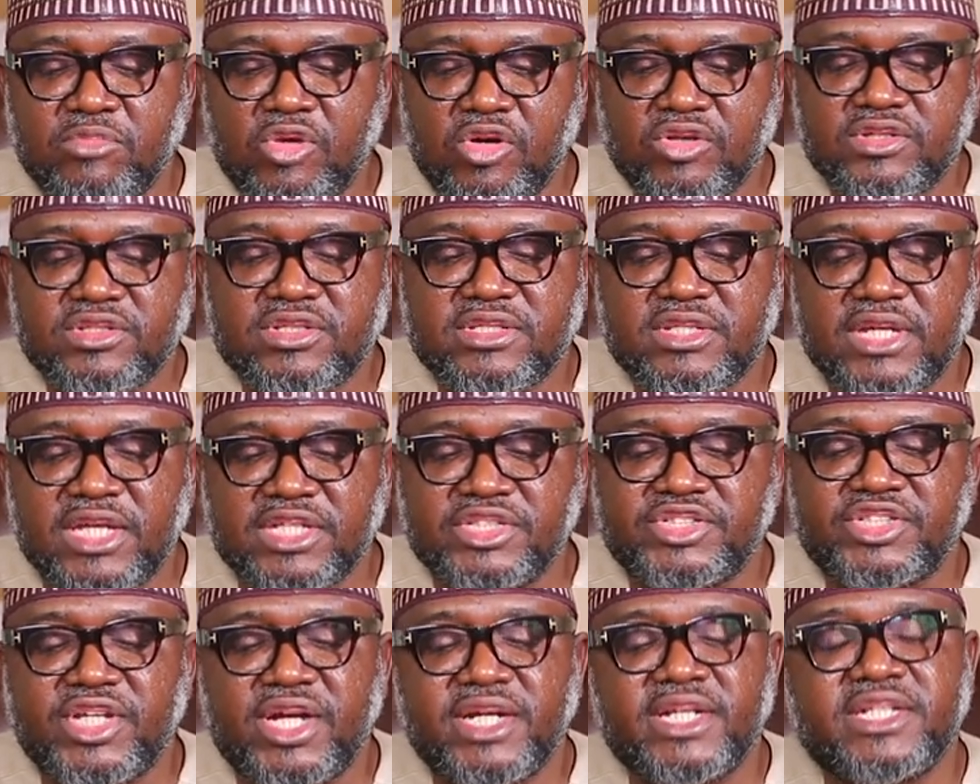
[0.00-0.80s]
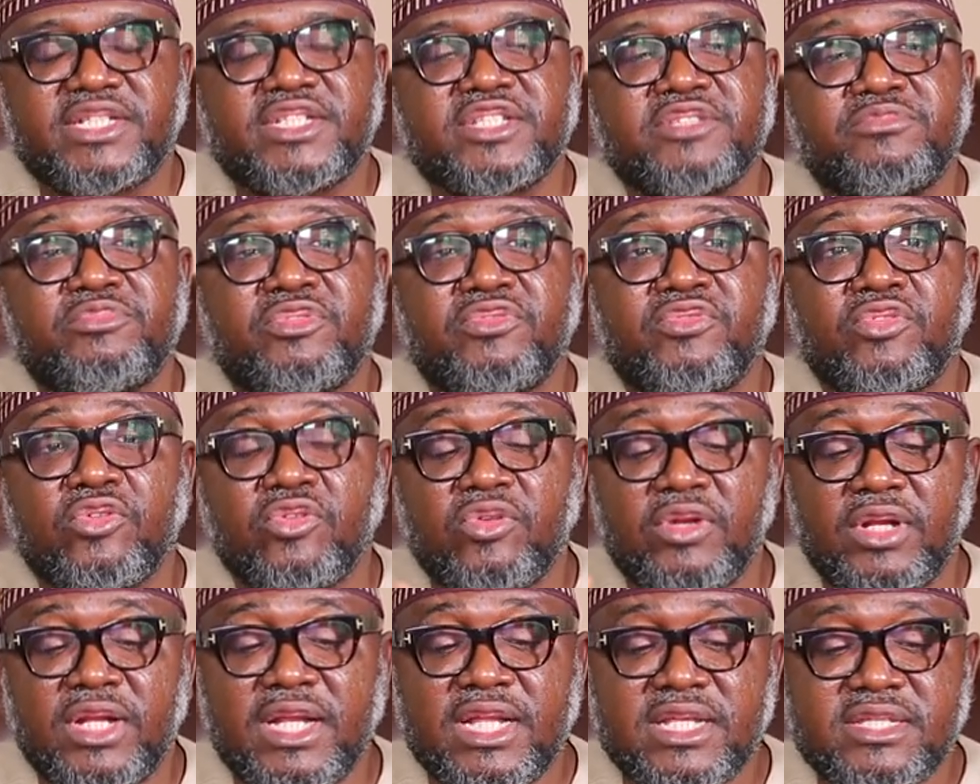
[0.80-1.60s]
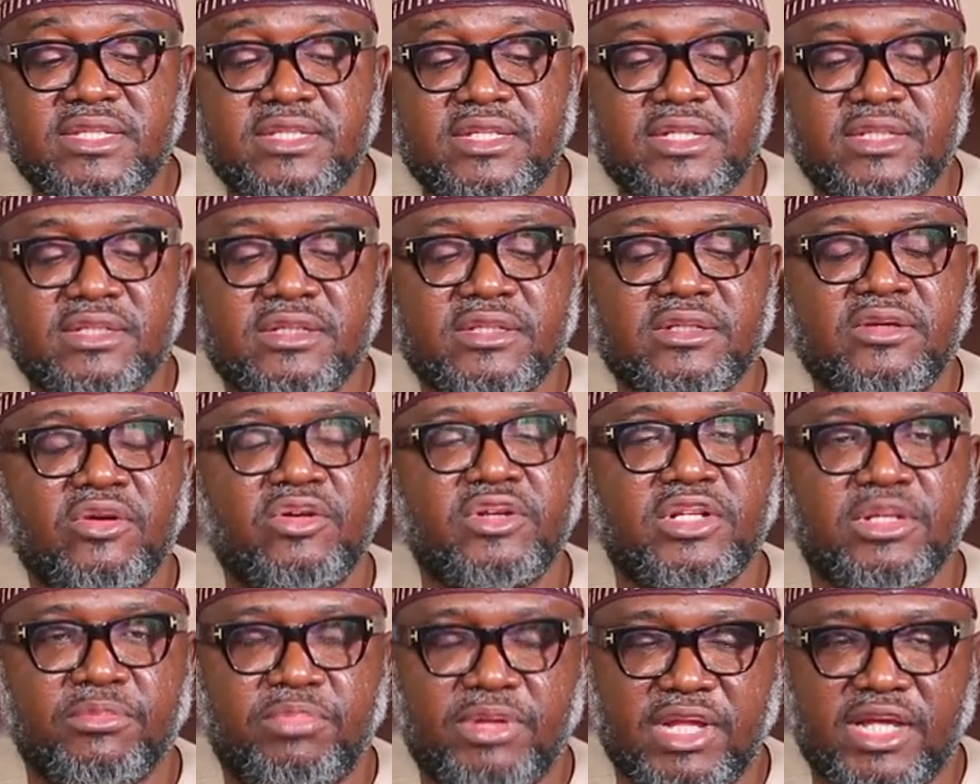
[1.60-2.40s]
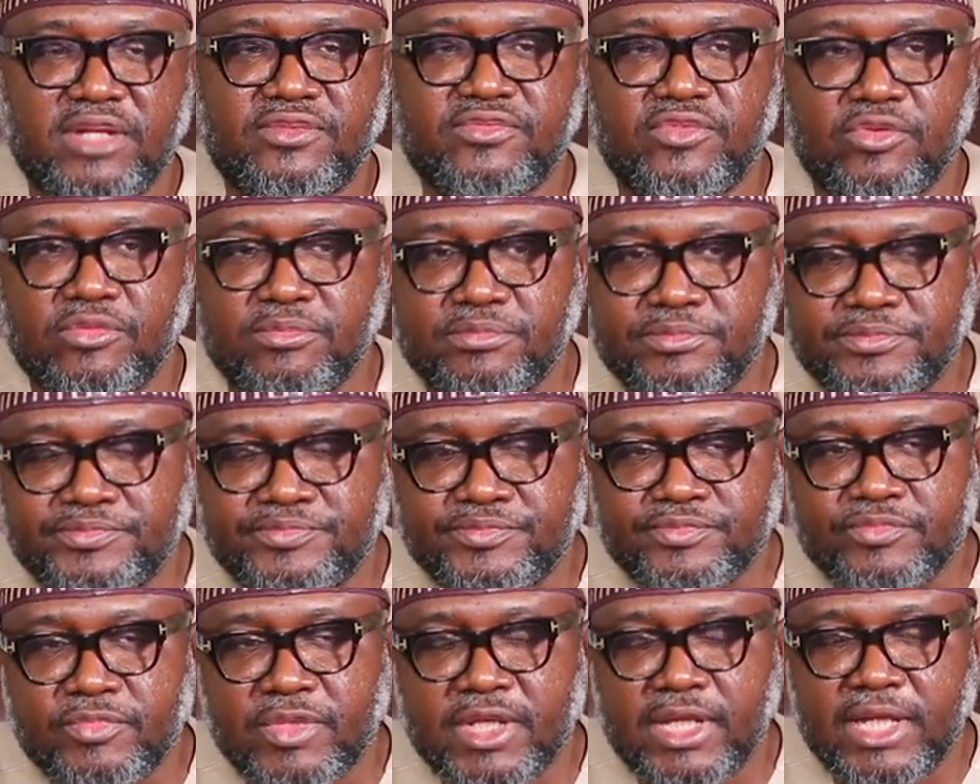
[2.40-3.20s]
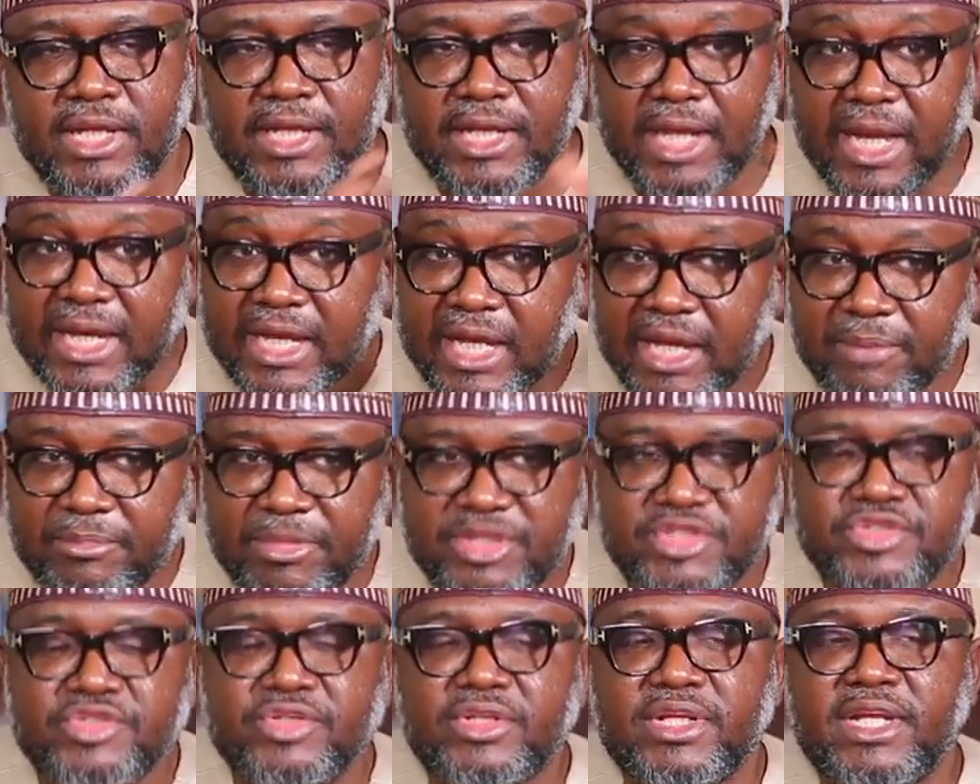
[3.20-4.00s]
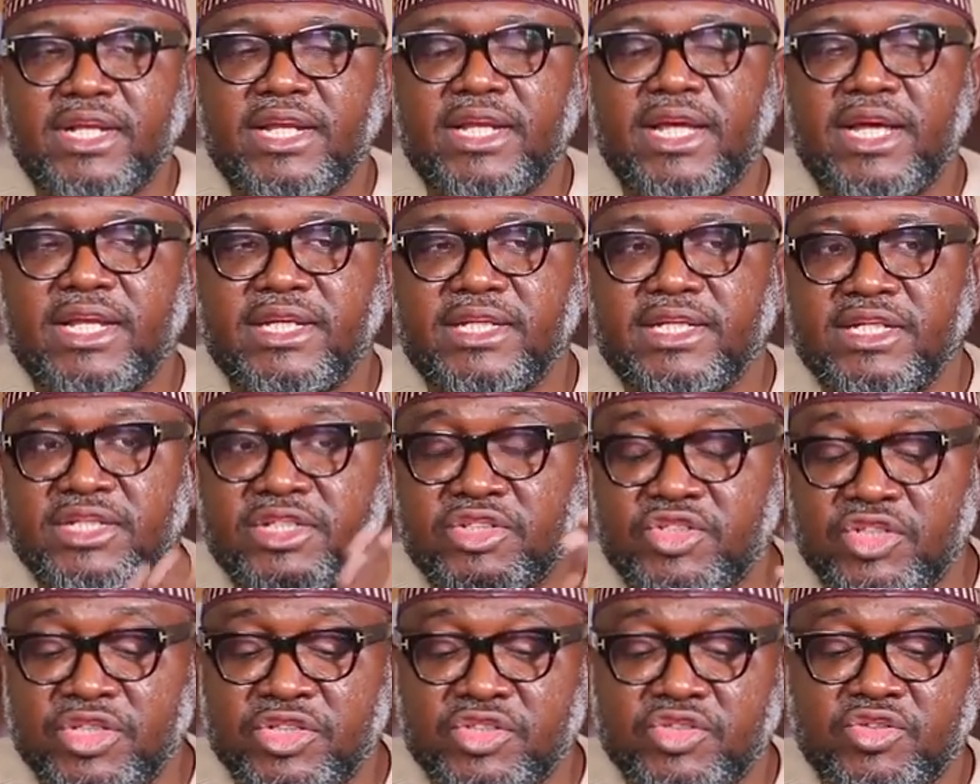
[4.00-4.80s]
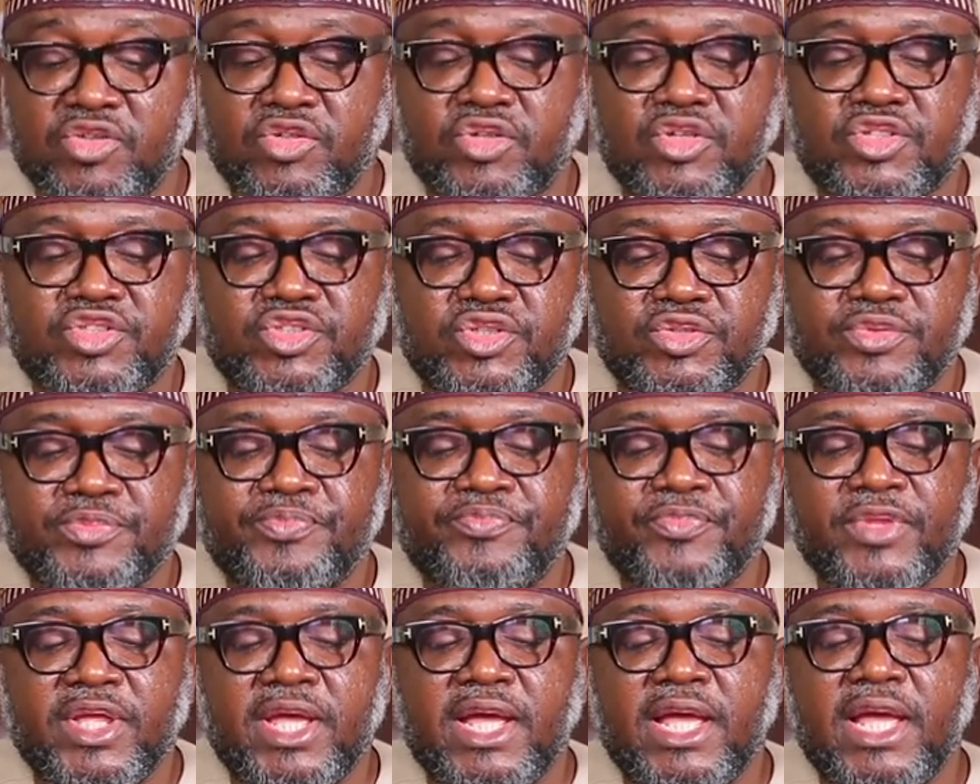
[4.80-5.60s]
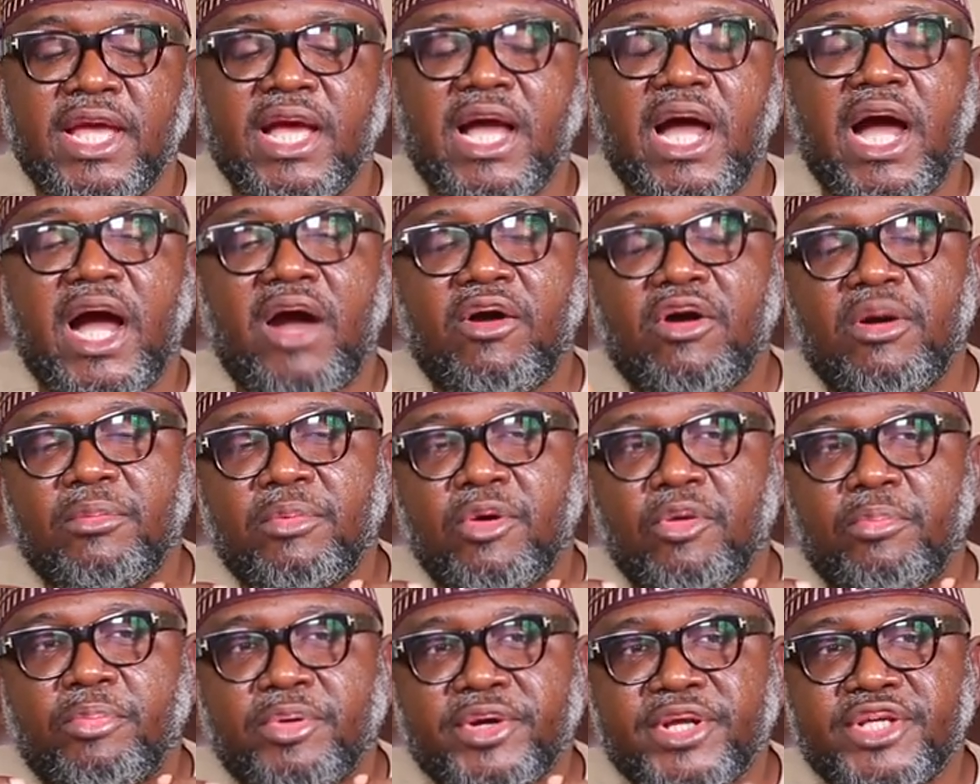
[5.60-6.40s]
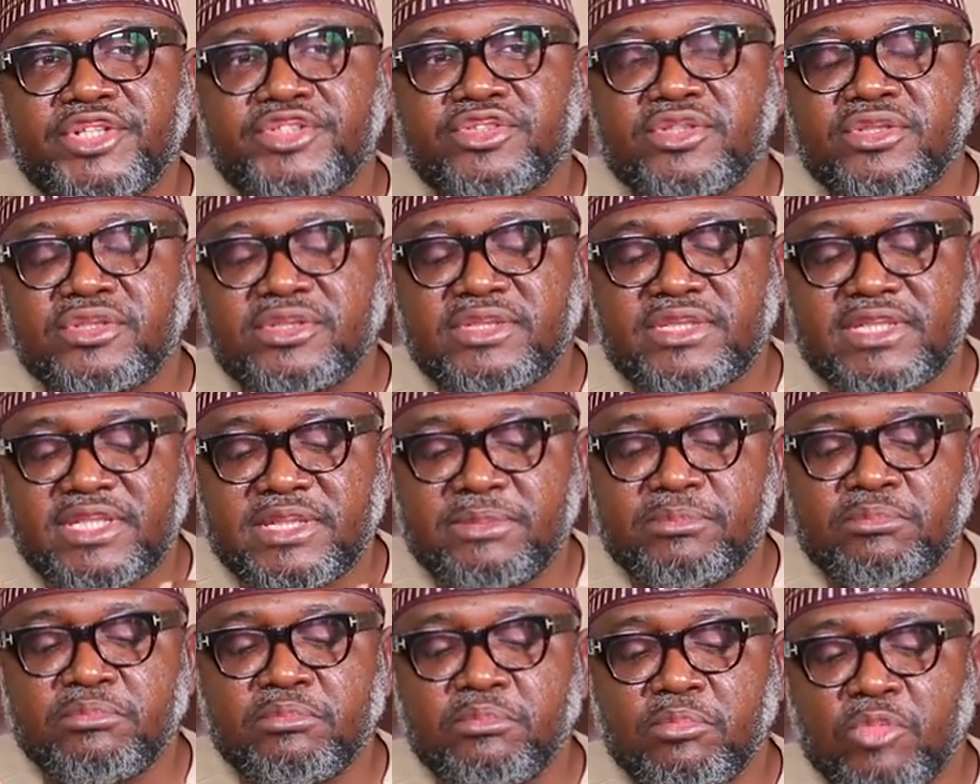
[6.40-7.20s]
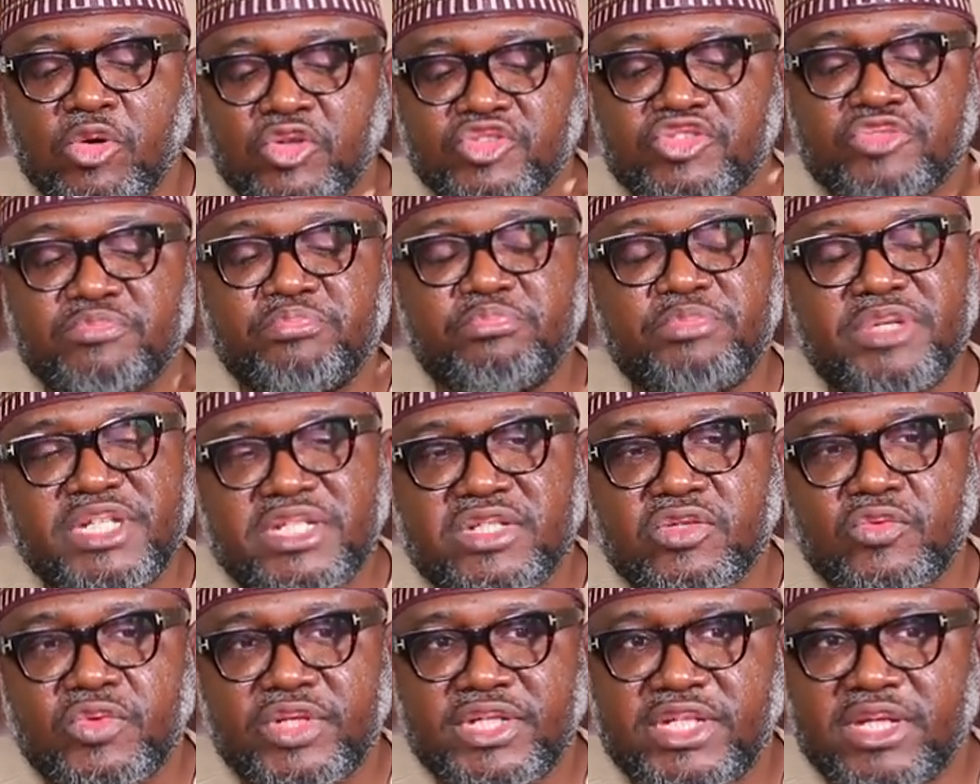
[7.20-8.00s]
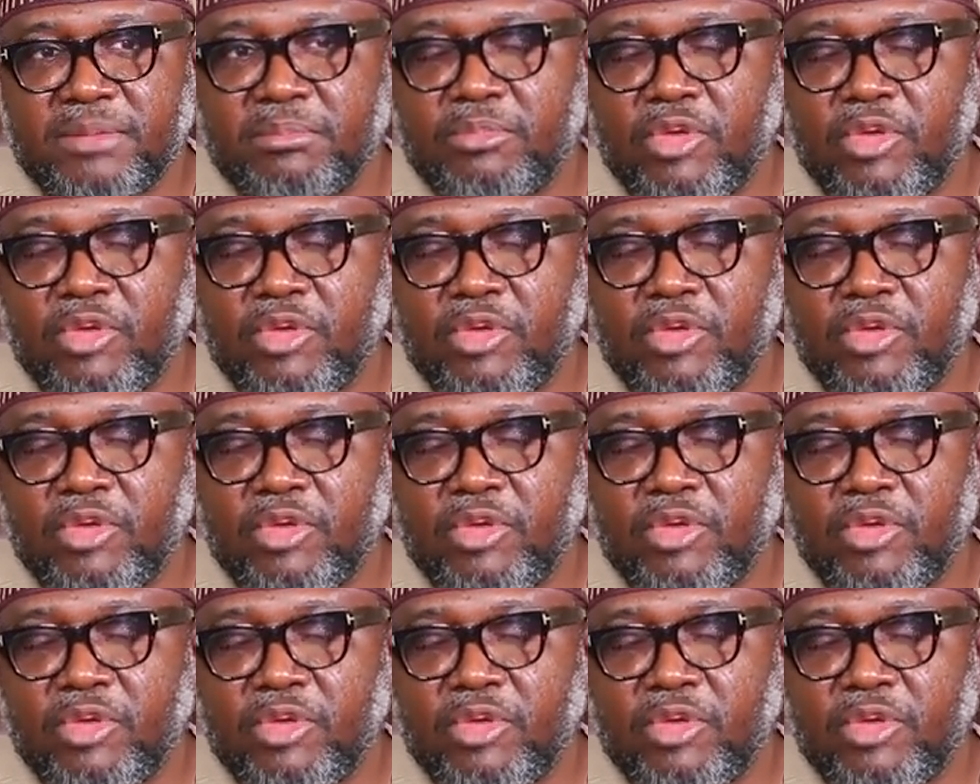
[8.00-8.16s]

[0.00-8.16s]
mosques and charities before listing on the platform. Like I mentioned earlier in the introduction, our operations team must meet with the